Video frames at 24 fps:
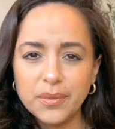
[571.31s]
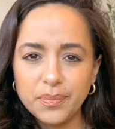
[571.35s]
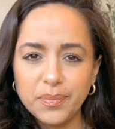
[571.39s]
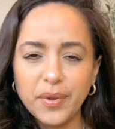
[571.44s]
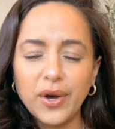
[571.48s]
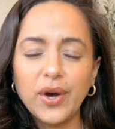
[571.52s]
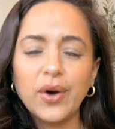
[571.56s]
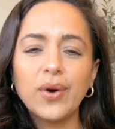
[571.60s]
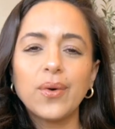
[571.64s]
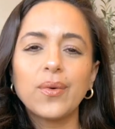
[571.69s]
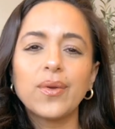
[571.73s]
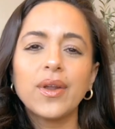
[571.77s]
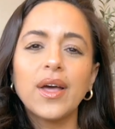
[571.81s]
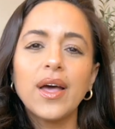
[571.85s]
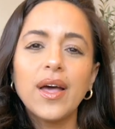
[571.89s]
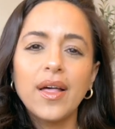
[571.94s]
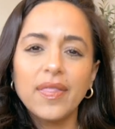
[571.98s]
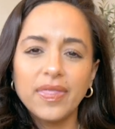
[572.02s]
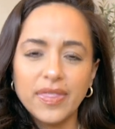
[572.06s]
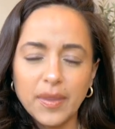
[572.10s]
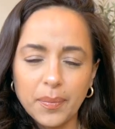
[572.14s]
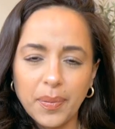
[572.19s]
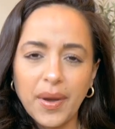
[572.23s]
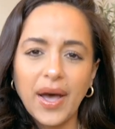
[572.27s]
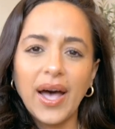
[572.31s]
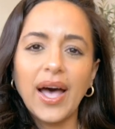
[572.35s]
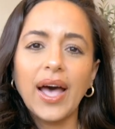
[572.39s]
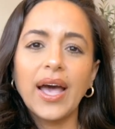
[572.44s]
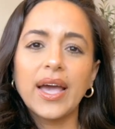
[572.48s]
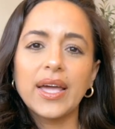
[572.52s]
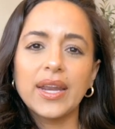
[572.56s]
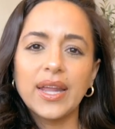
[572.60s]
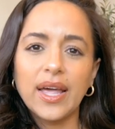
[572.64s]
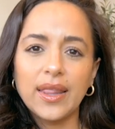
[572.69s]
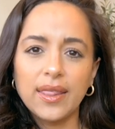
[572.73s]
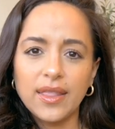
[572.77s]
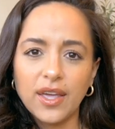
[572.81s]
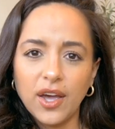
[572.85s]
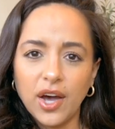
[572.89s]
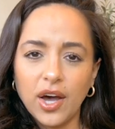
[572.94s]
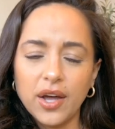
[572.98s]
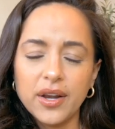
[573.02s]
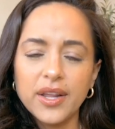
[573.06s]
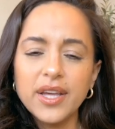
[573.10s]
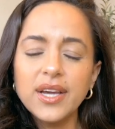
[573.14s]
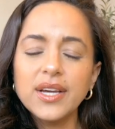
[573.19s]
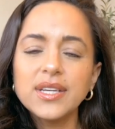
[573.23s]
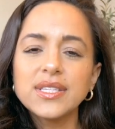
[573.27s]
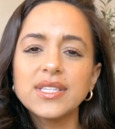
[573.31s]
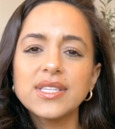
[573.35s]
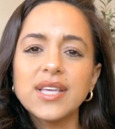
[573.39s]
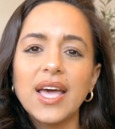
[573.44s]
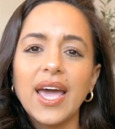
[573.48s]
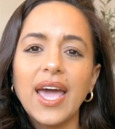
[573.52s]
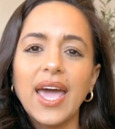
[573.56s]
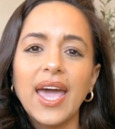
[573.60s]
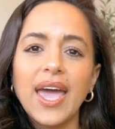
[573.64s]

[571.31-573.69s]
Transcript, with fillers: the bone, the pine, and the onyx.